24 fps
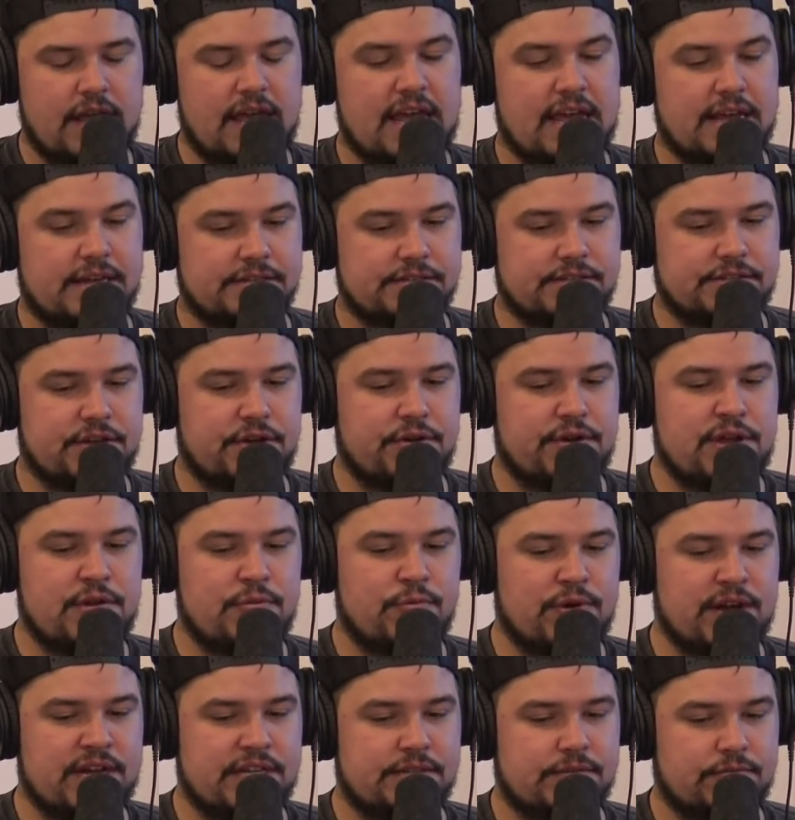And so he
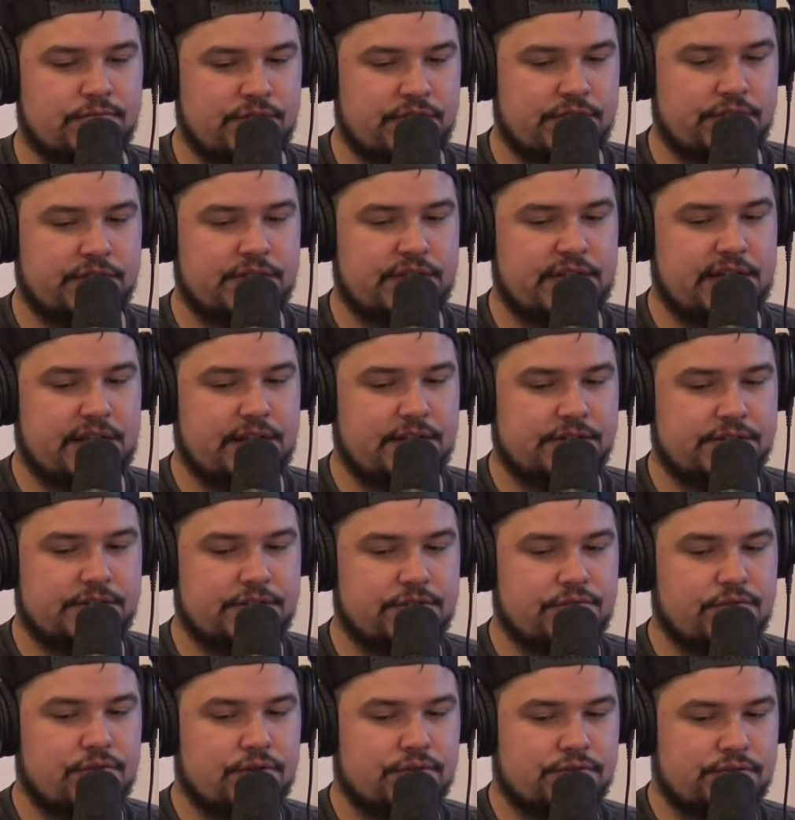went with Liddell
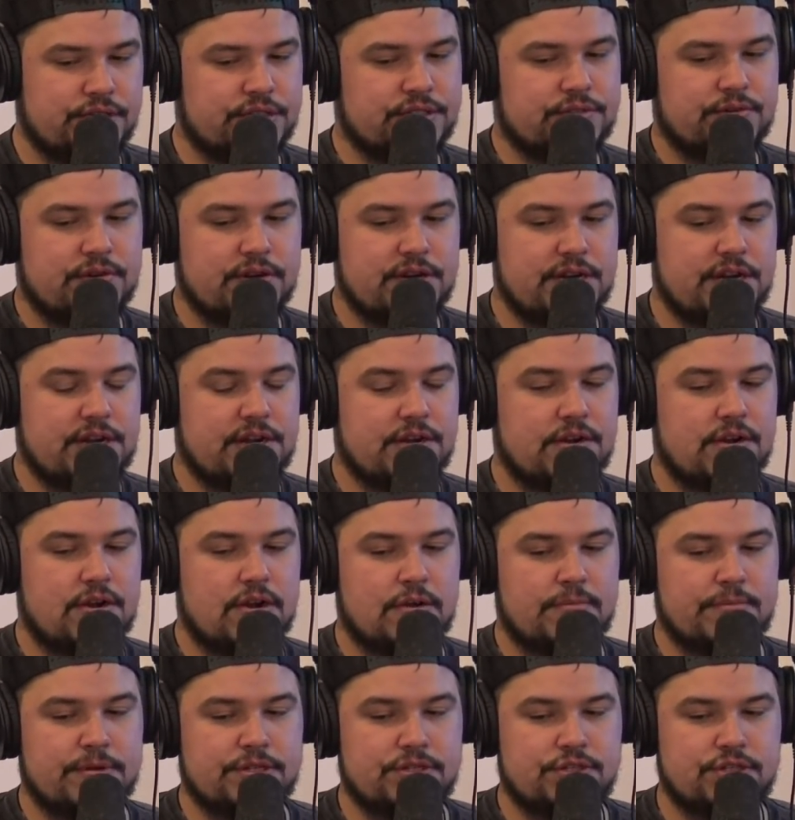to the grocery store near
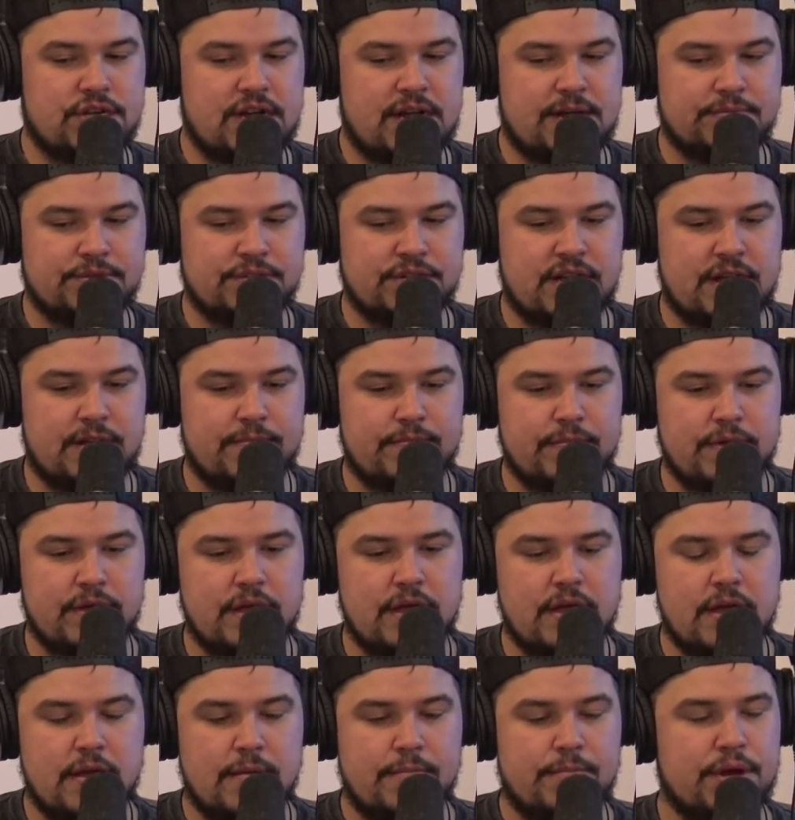Kermit's Chop Shop,
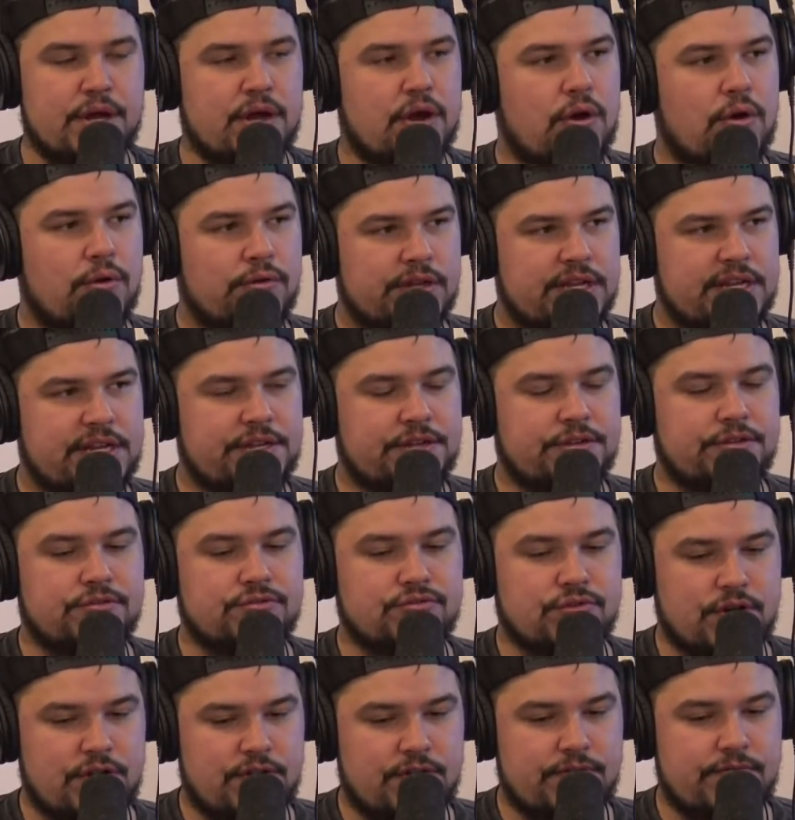but only
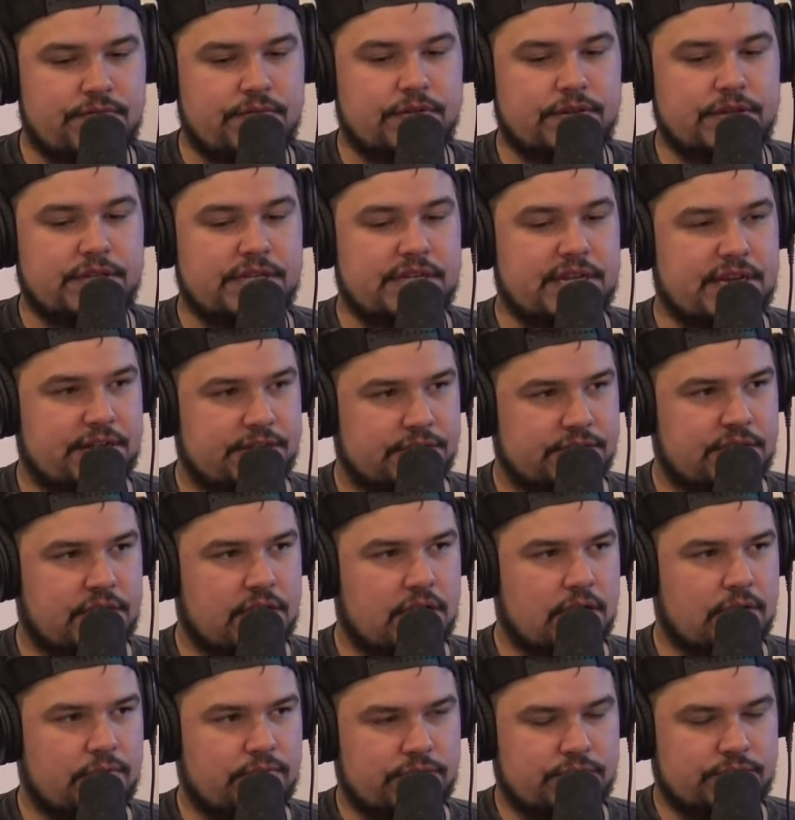drove Liddell's
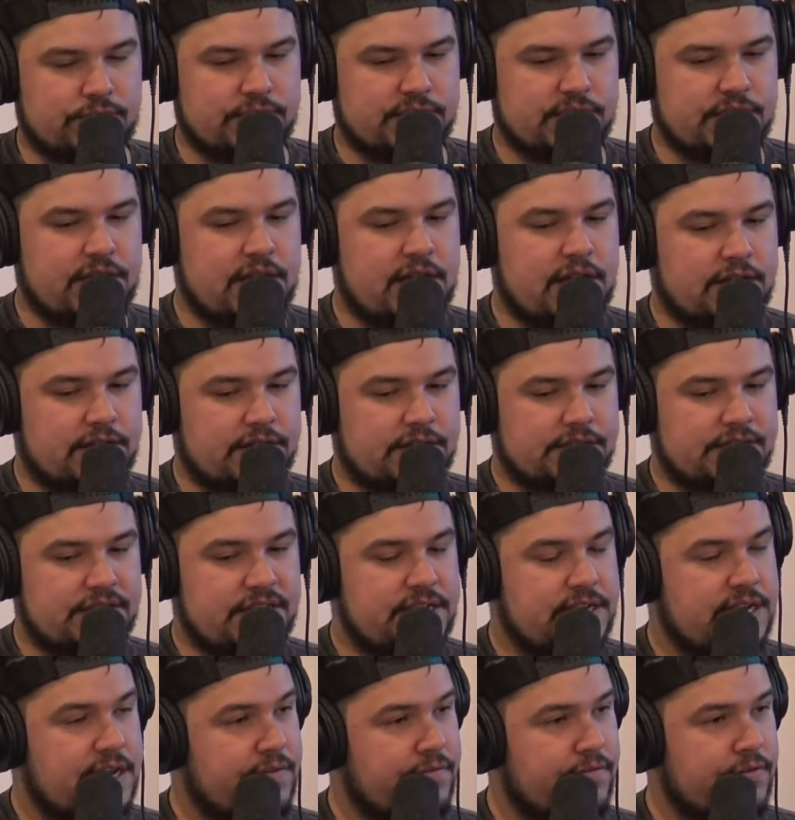car, which was a Cutlass.
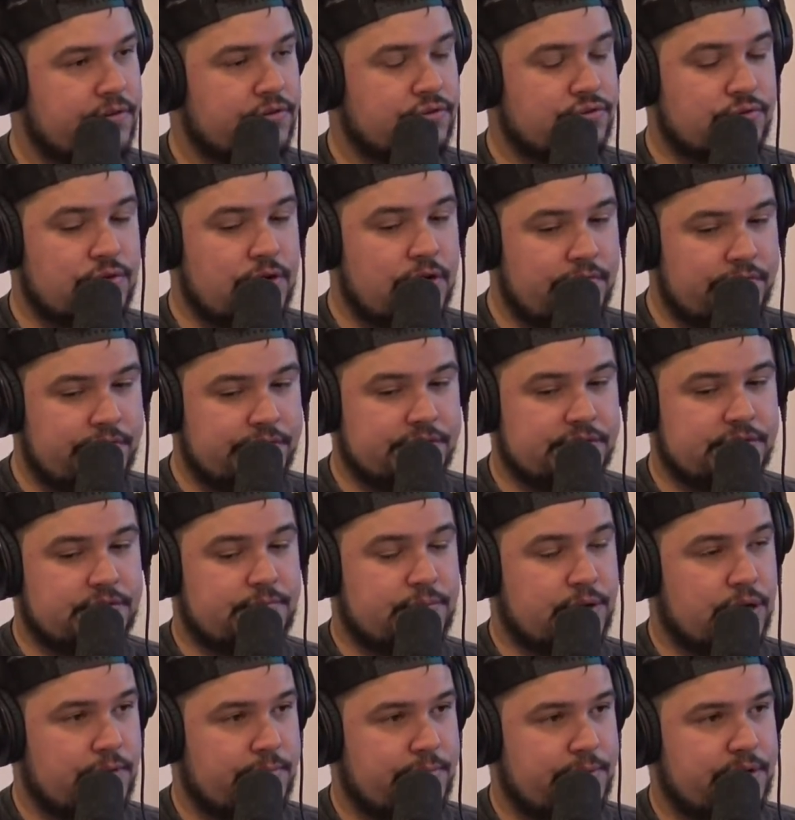He never drove the
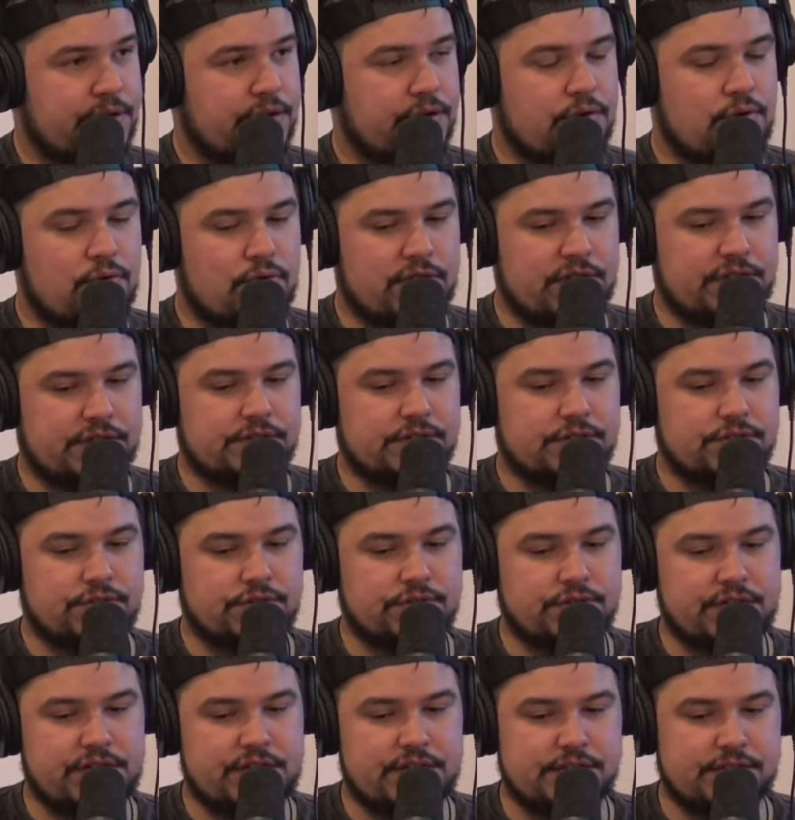Suburban, according to
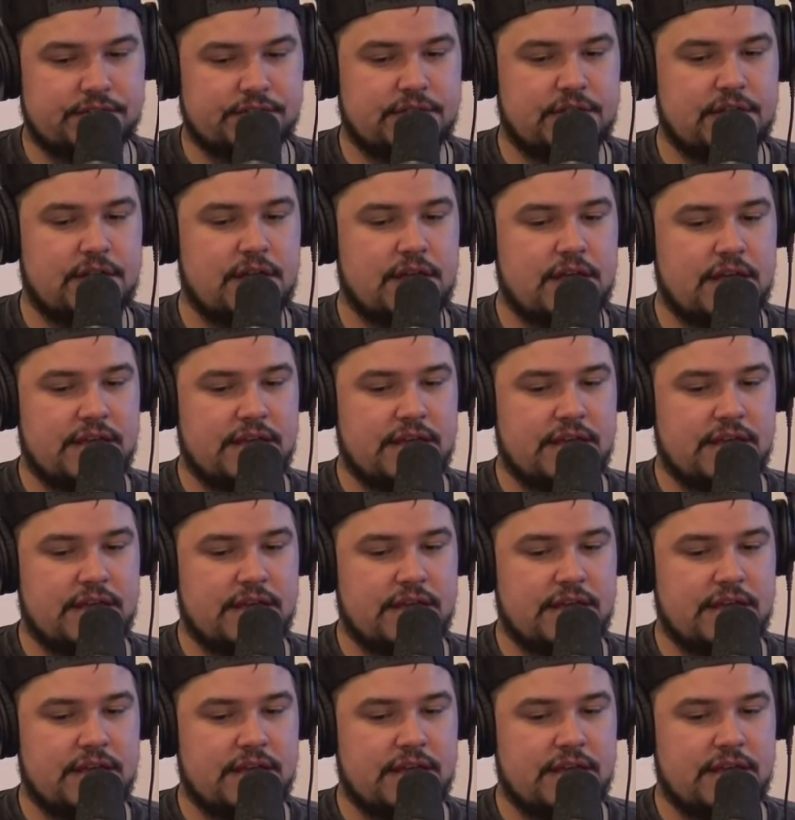Julius.